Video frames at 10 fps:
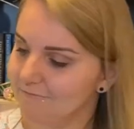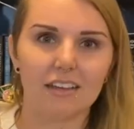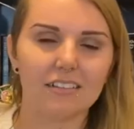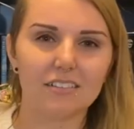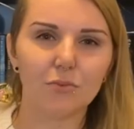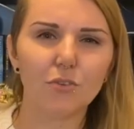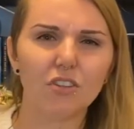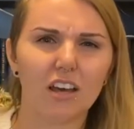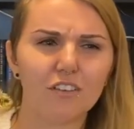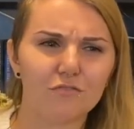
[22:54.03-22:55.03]
And there were a
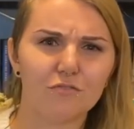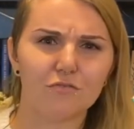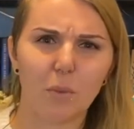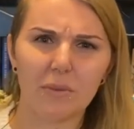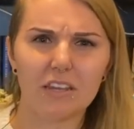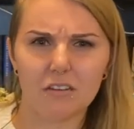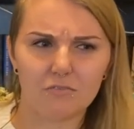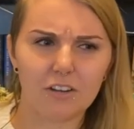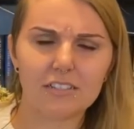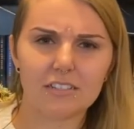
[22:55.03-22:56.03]
lot of repeated
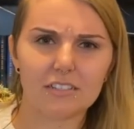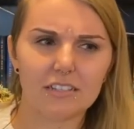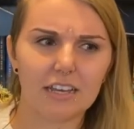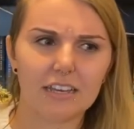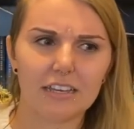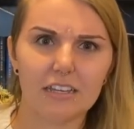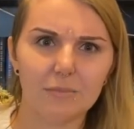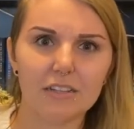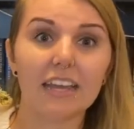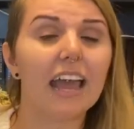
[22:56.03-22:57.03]
phrases, like, he'd
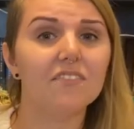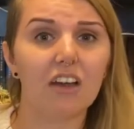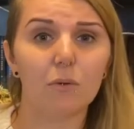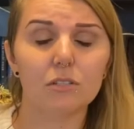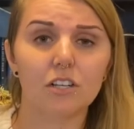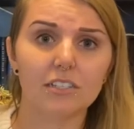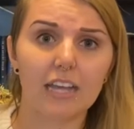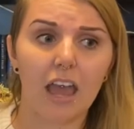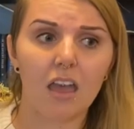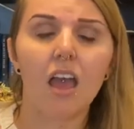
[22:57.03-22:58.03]
be like, and that was our
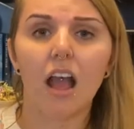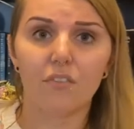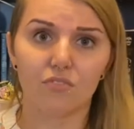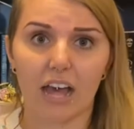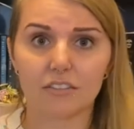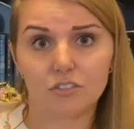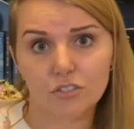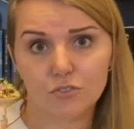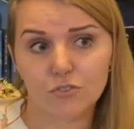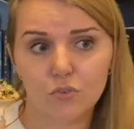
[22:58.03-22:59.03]
day, and that's the
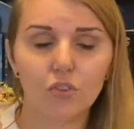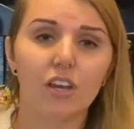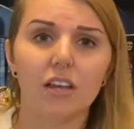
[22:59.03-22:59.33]
truth.